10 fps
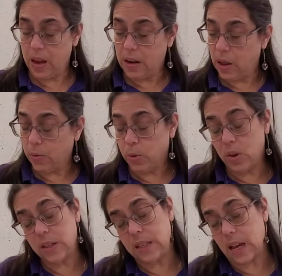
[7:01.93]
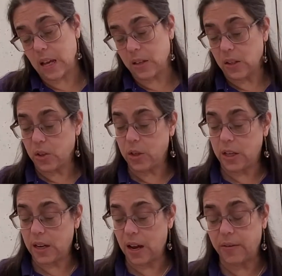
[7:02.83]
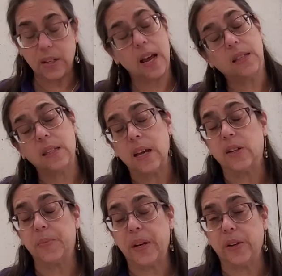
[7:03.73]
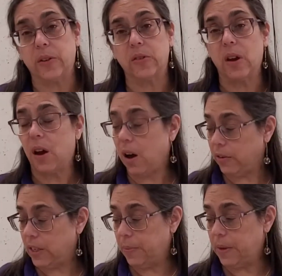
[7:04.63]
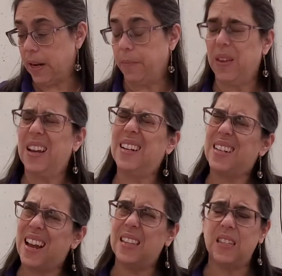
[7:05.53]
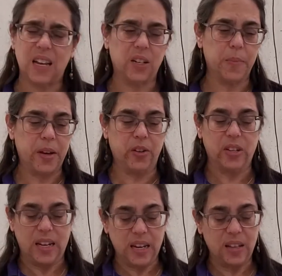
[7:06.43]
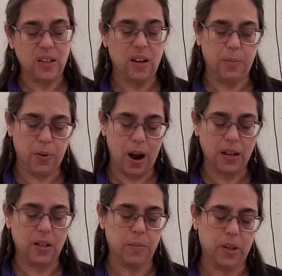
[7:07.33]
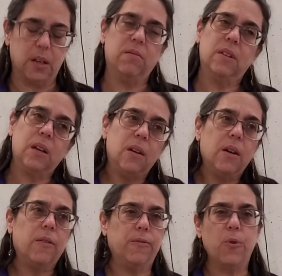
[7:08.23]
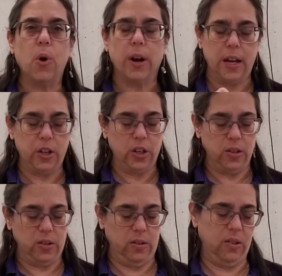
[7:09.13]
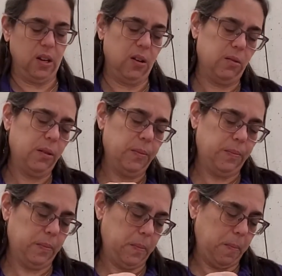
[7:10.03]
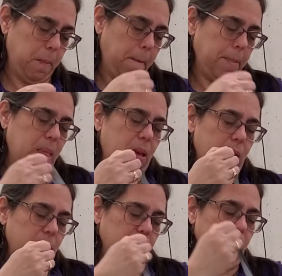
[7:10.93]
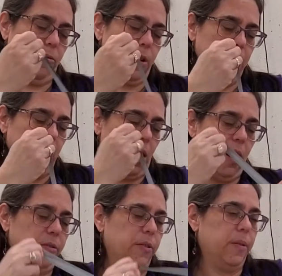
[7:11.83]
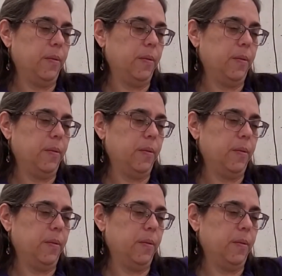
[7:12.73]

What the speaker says: Now the rule says you need to have 15 centimeters of tip tape. 15 centimeters is approximately 5 inches. So rip it off.